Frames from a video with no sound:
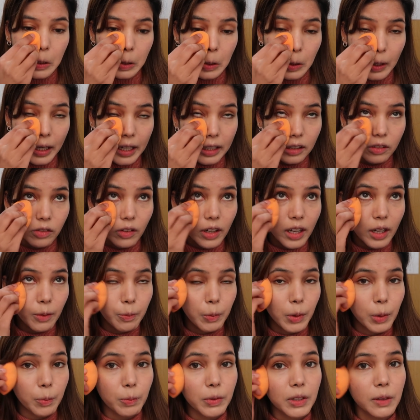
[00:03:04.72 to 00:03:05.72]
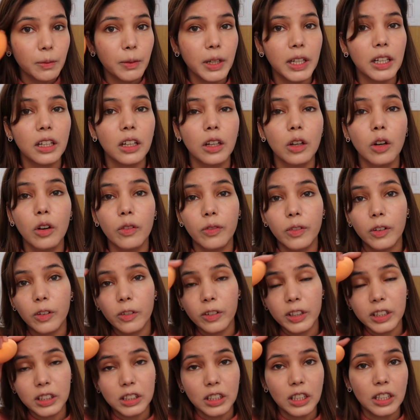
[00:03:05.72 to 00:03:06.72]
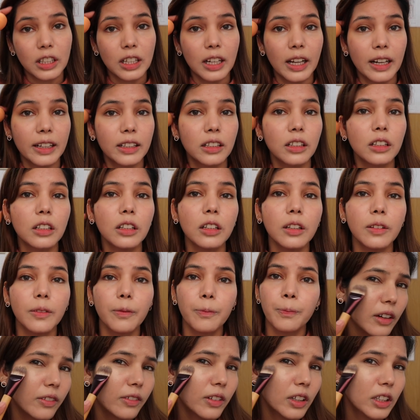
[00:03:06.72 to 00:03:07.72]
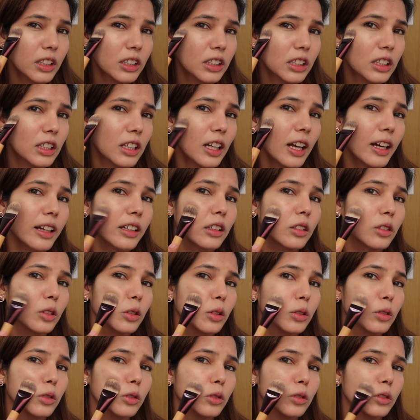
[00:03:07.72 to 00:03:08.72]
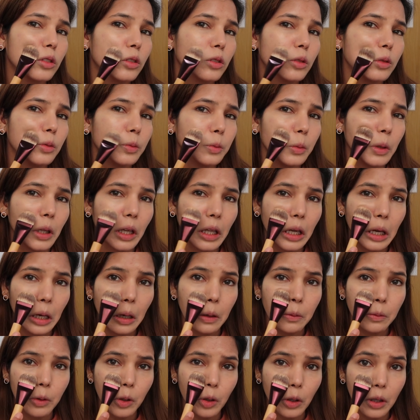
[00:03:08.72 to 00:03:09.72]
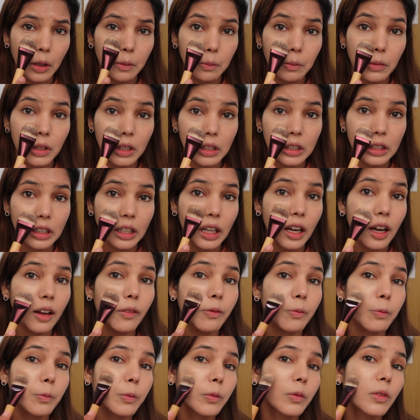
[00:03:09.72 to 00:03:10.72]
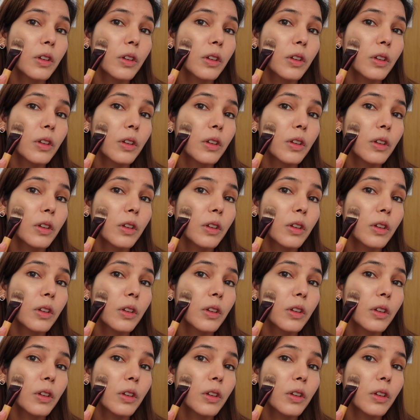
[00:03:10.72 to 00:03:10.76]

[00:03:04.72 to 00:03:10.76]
so that's why people mainly go for one shade lighter. Coverage is light to medium, you can build it up.